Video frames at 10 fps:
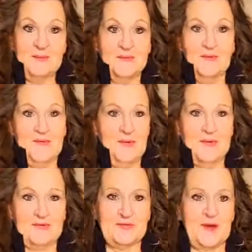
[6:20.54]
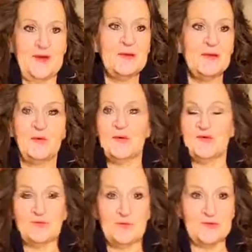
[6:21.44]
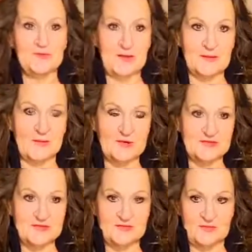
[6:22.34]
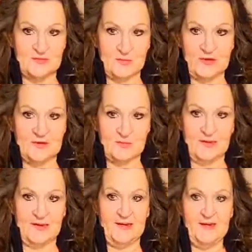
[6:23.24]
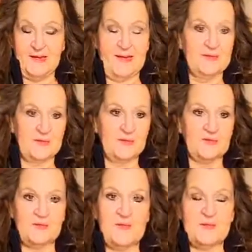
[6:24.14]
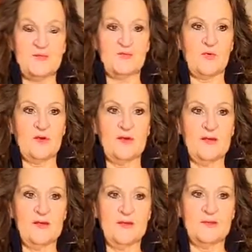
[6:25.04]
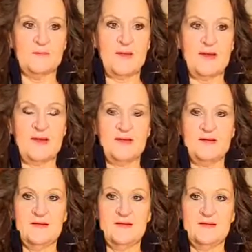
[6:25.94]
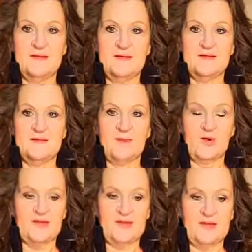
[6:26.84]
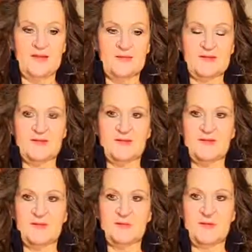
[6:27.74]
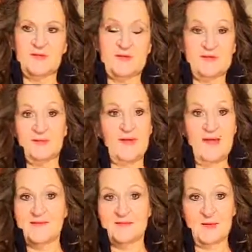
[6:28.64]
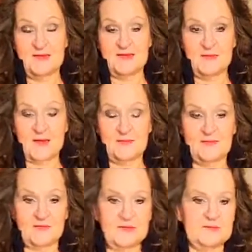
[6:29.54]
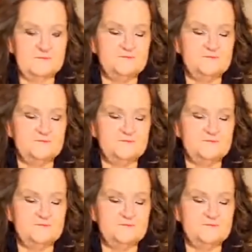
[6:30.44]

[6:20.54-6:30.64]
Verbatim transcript: Who knows, right? Who knows what we were doing on March sixth of twenty twenty? I don't know. It was a week before my birthday, my sixtieth birthday, so I have no idea what I was doing.